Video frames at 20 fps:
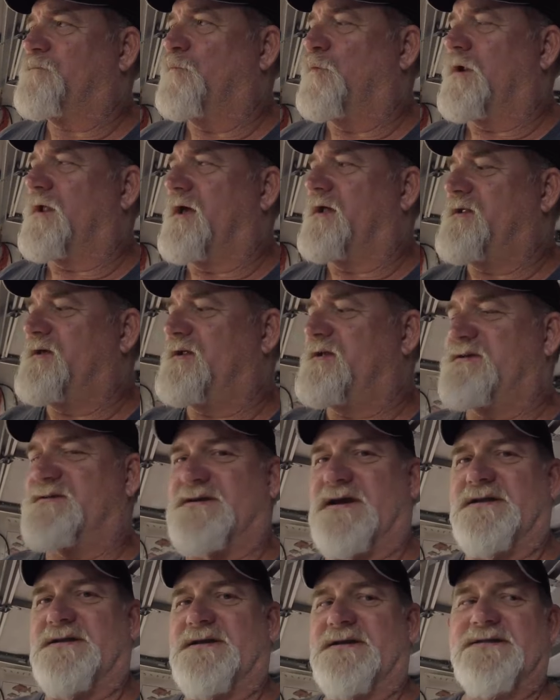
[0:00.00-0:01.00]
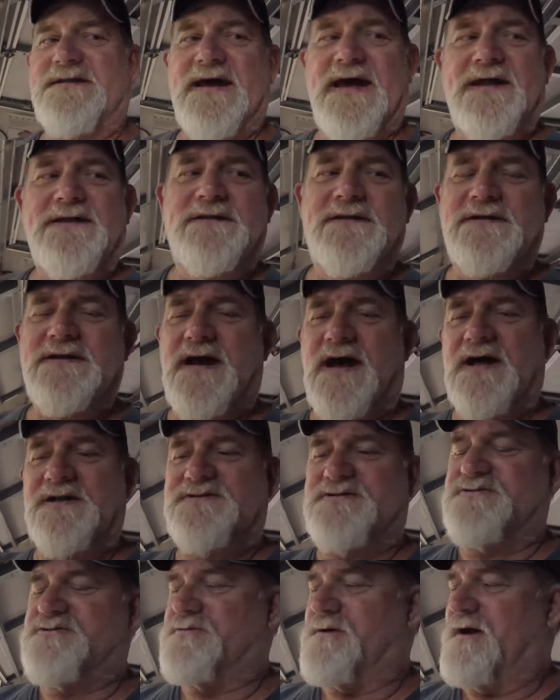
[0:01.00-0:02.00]
What I did is I did that
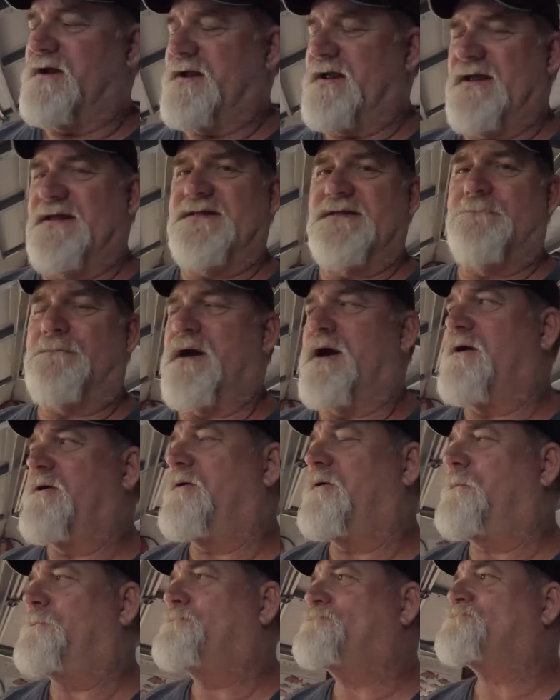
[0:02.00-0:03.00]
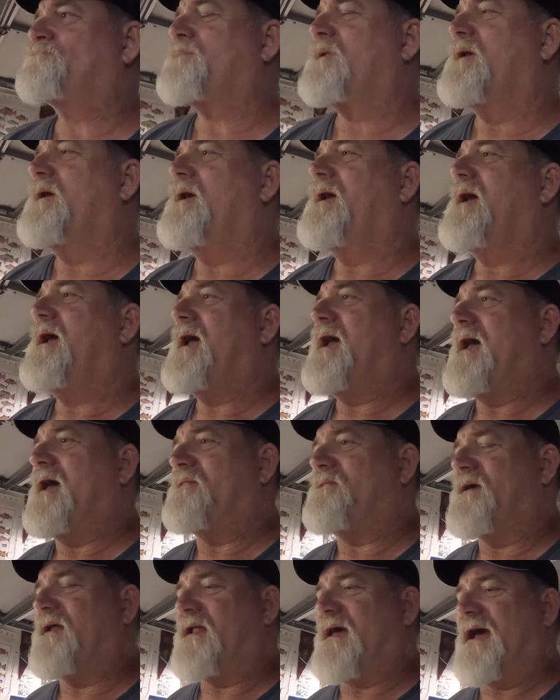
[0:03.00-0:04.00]
concentrate in the barrel,
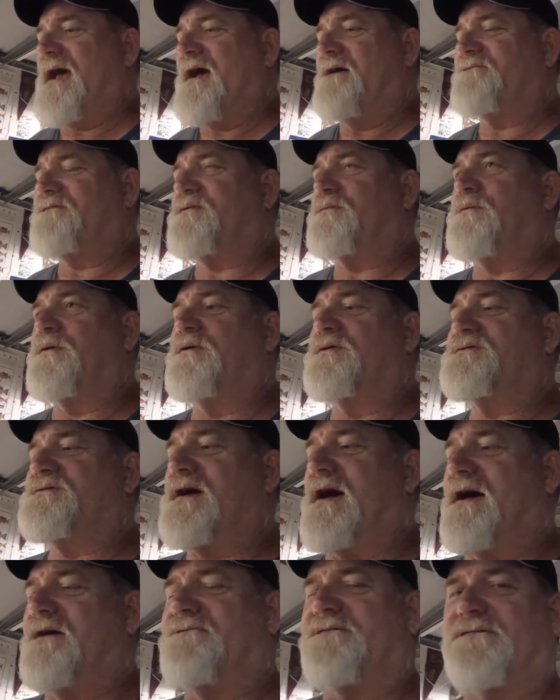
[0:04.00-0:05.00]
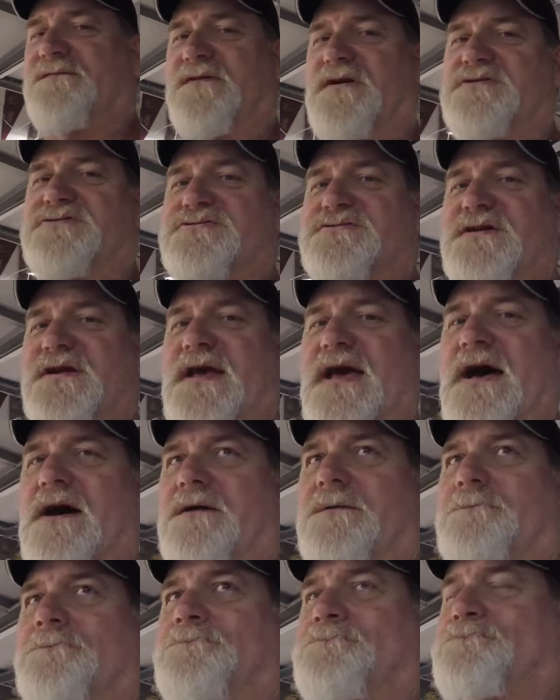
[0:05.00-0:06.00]
and then afterwards I flushed it out.